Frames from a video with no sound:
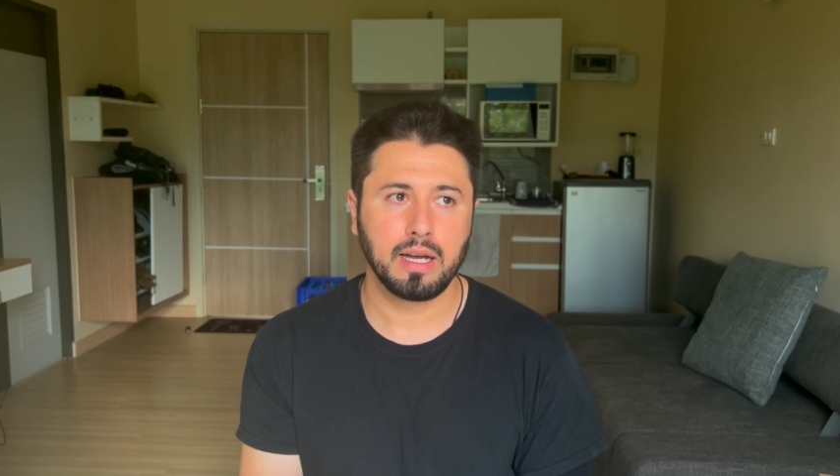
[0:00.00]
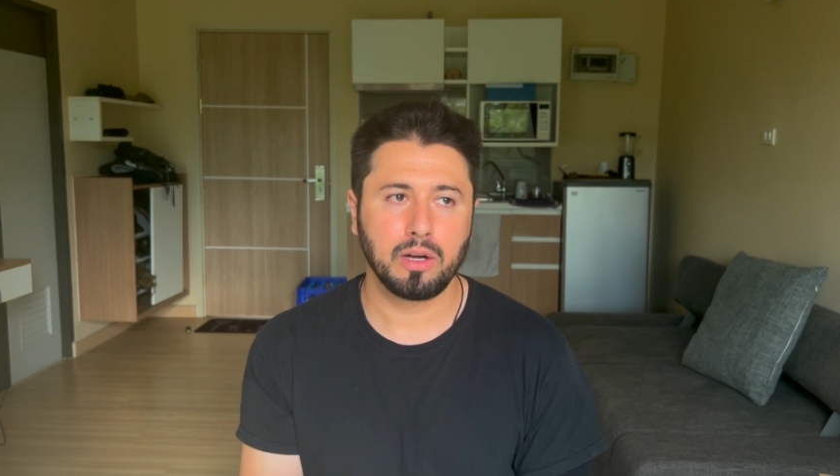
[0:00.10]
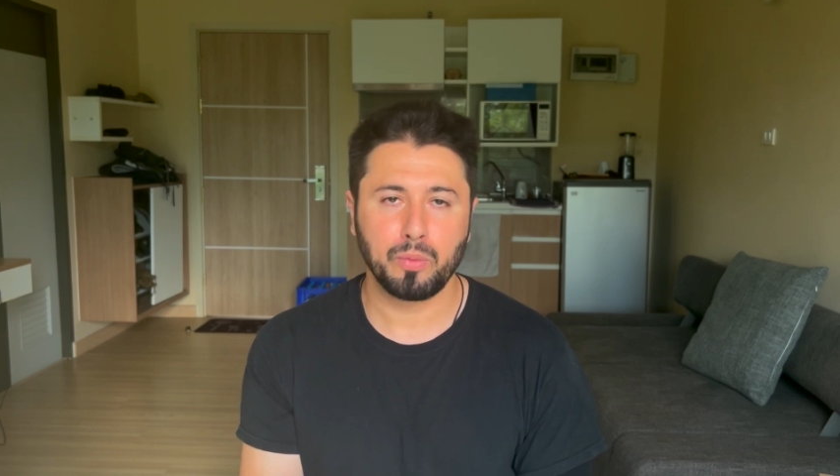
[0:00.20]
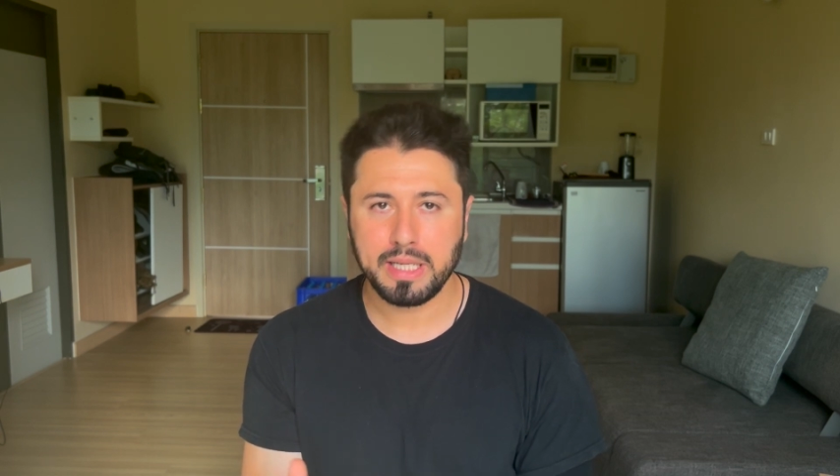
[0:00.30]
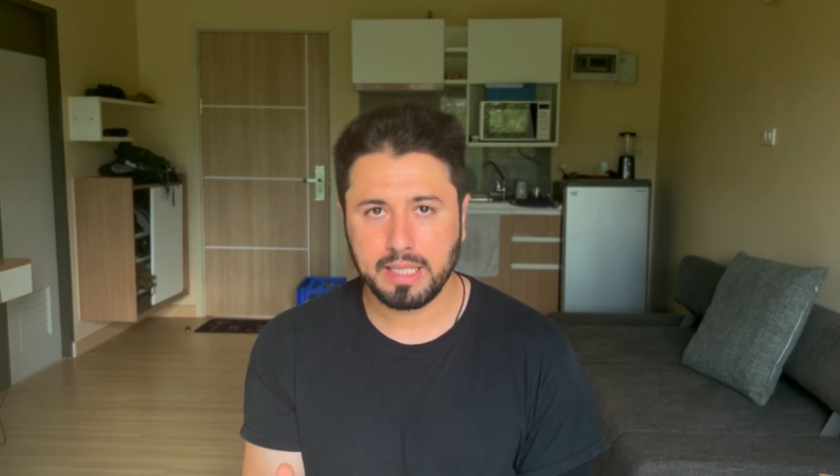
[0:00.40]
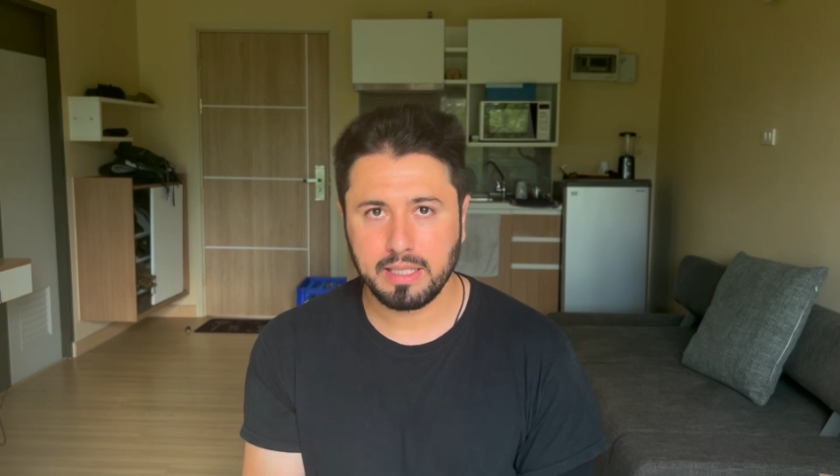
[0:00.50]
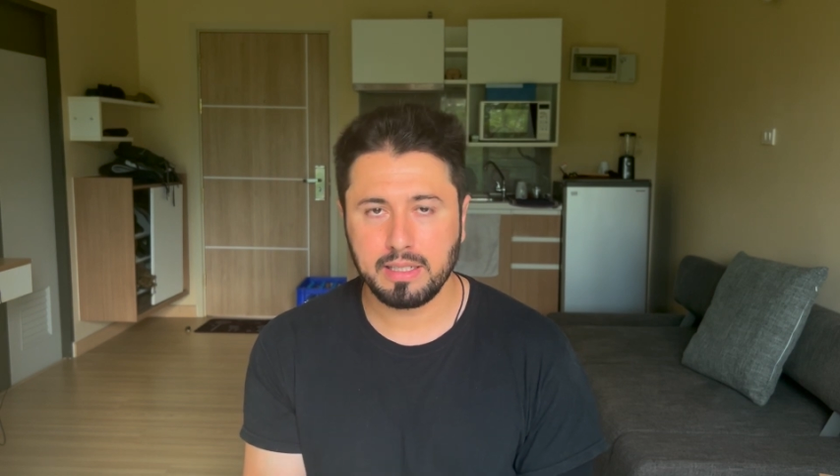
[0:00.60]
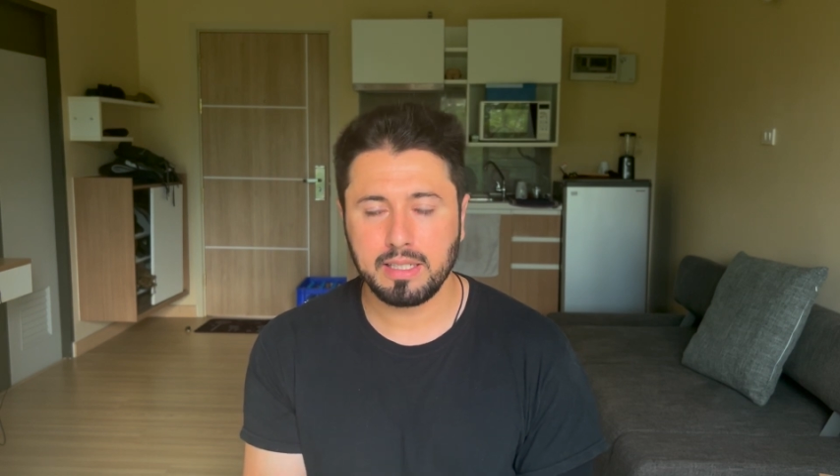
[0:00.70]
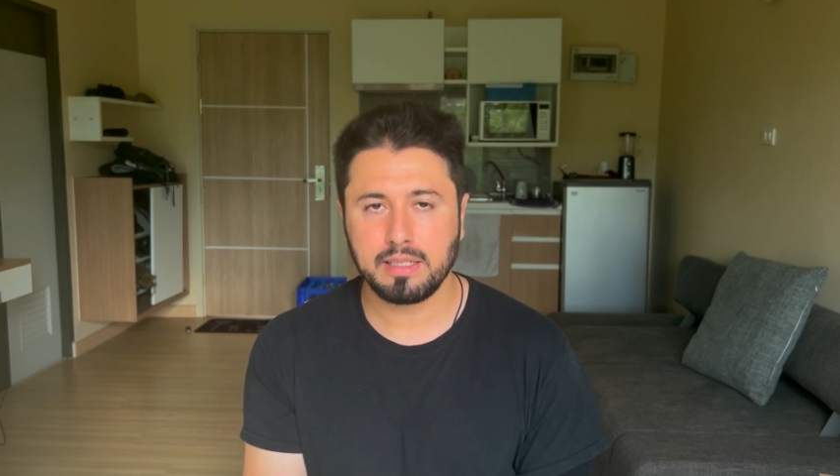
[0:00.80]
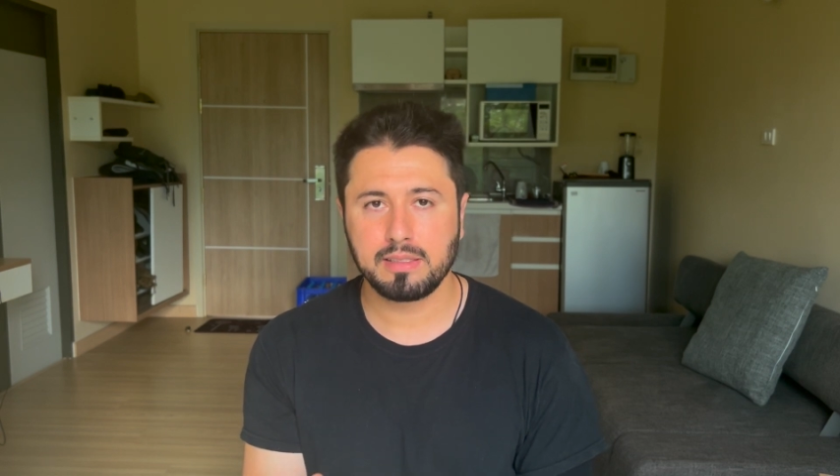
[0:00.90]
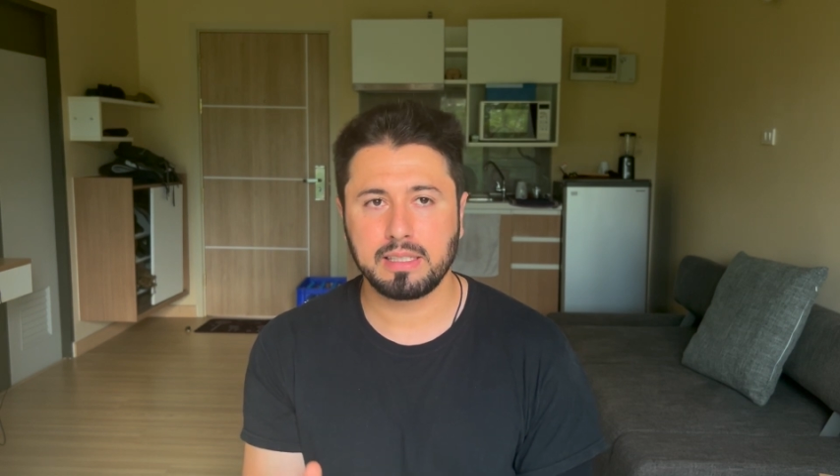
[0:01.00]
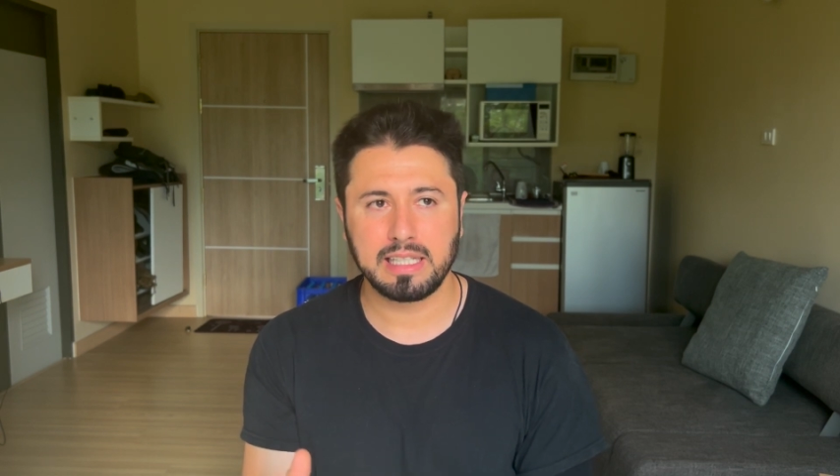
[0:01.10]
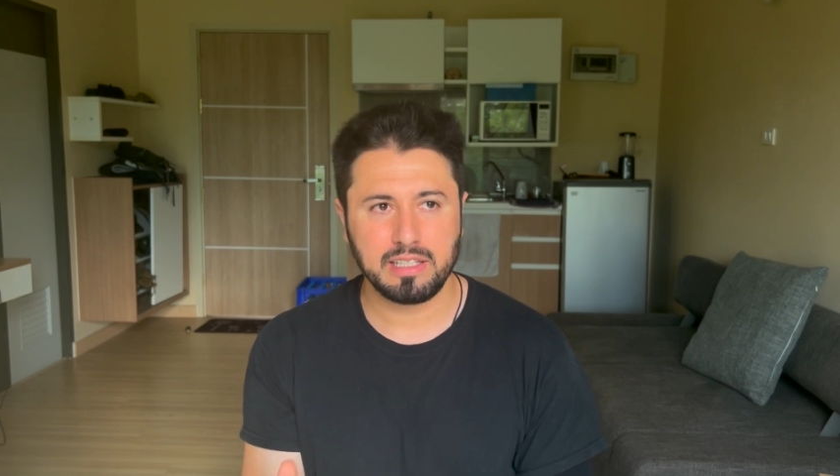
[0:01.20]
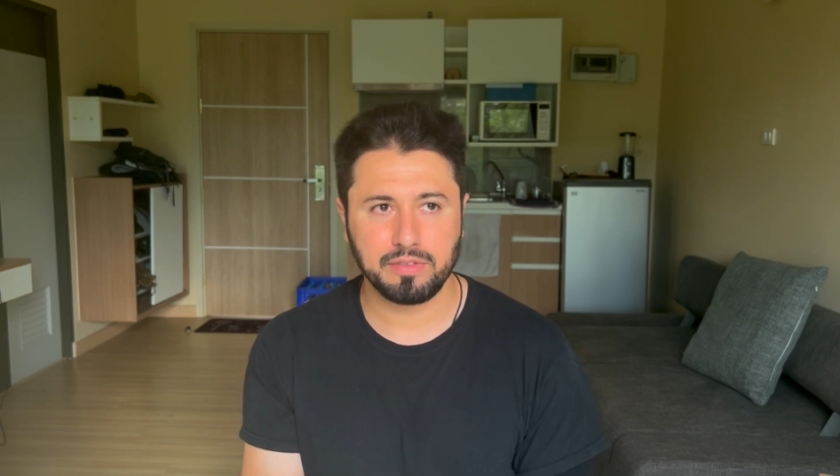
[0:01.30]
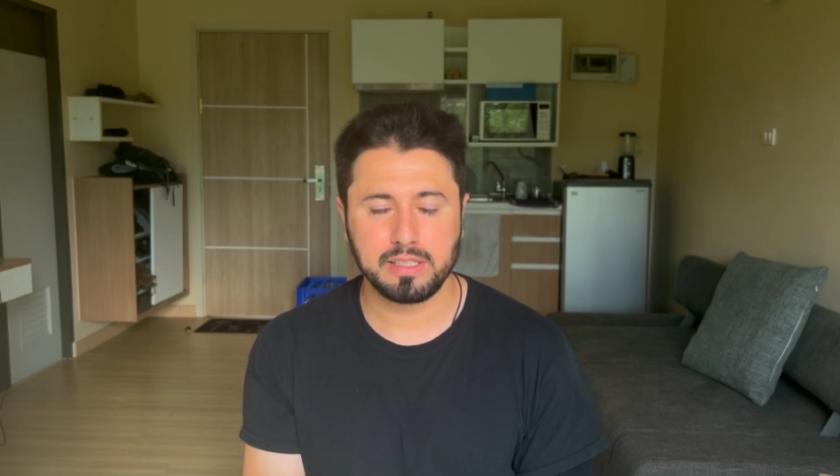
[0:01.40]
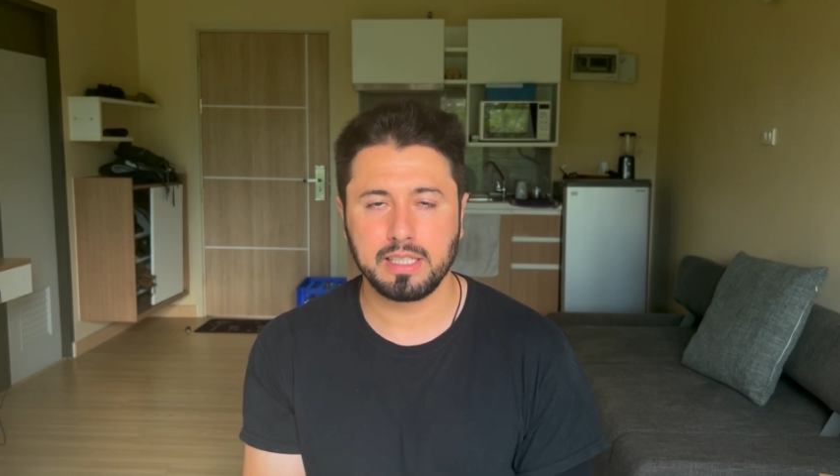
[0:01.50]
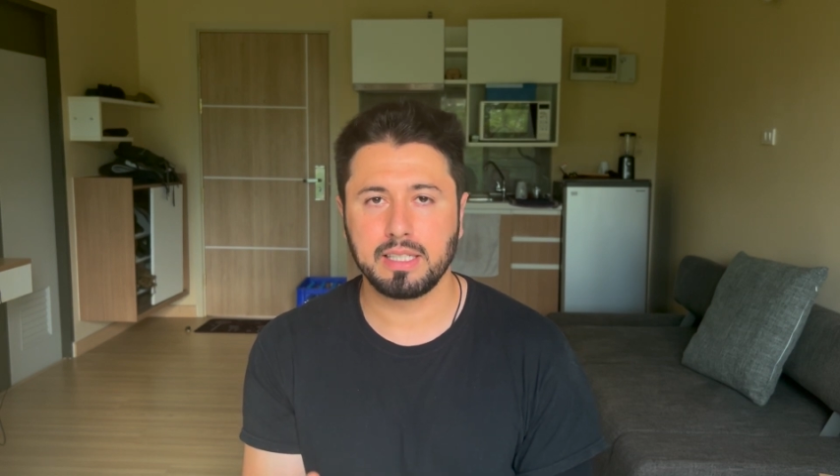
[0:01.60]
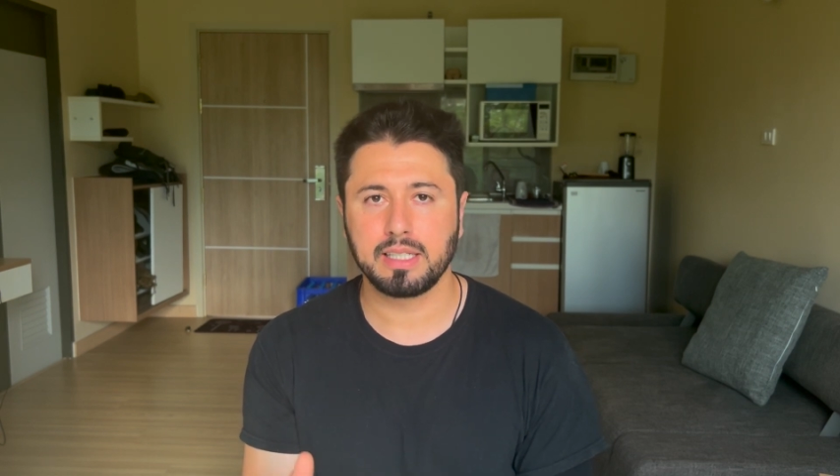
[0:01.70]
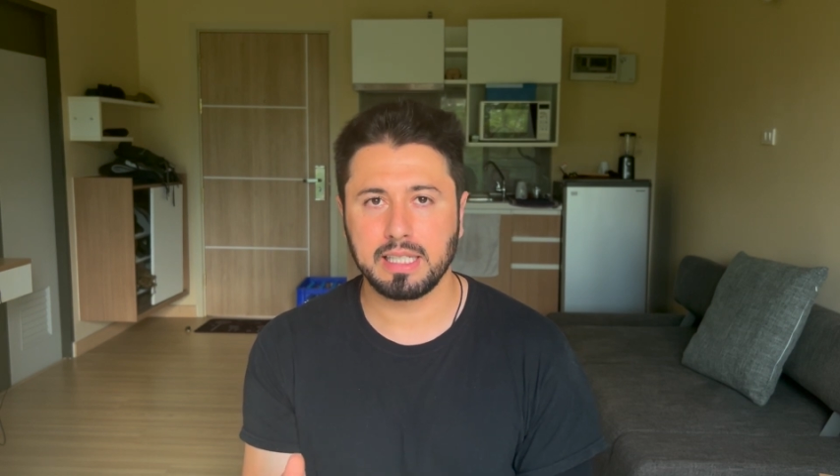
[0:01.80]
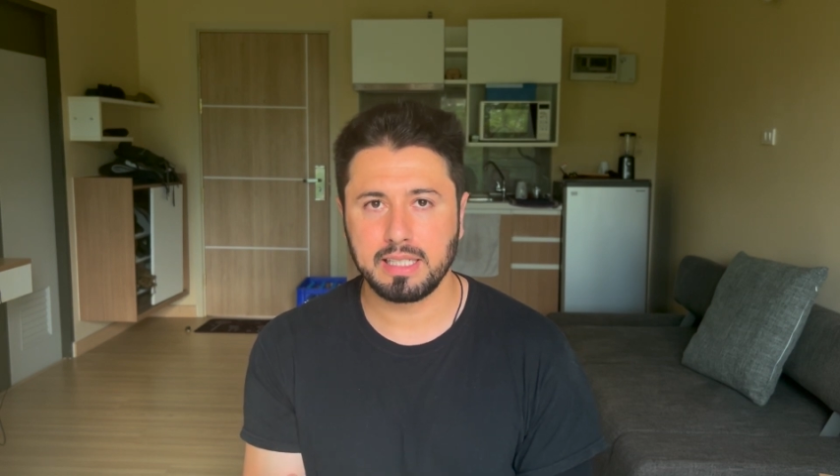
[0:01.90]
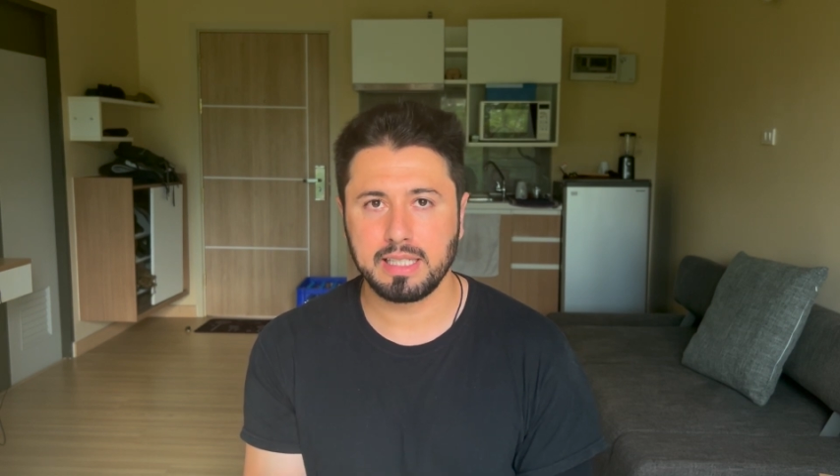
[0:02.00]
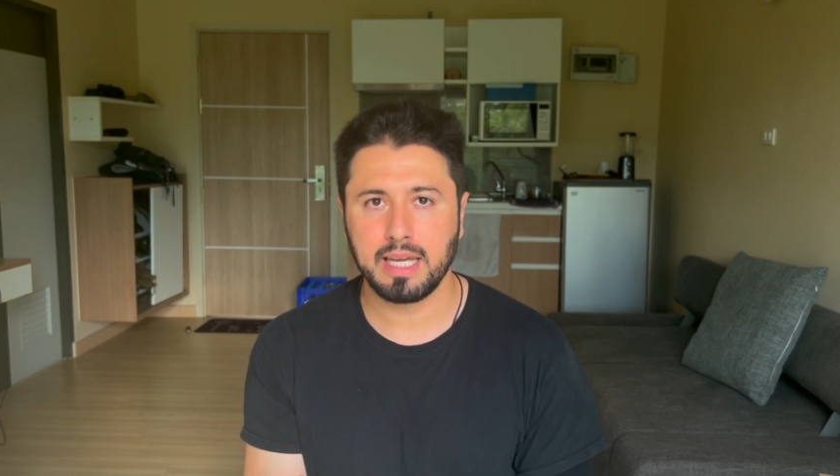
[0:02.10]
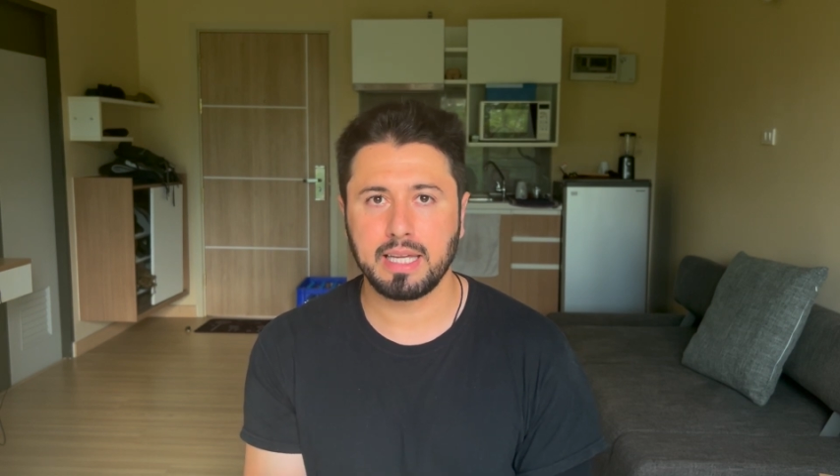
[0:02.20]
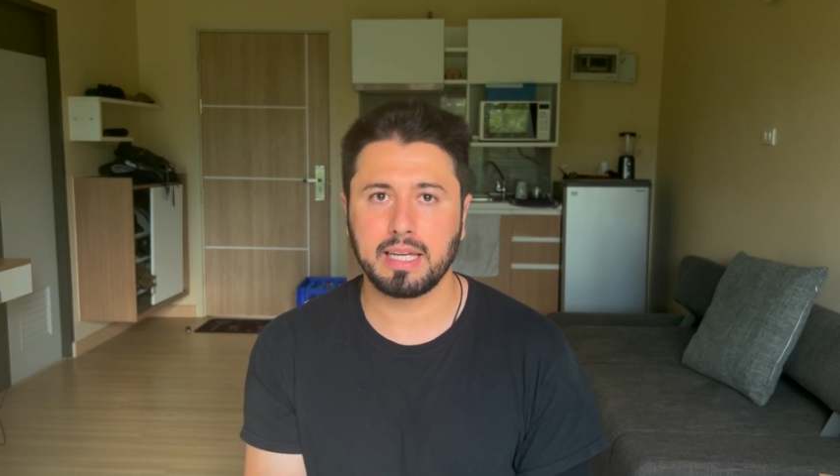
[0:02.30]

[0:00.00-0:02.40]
weak kidneys, kidney fatigue, kidney ache,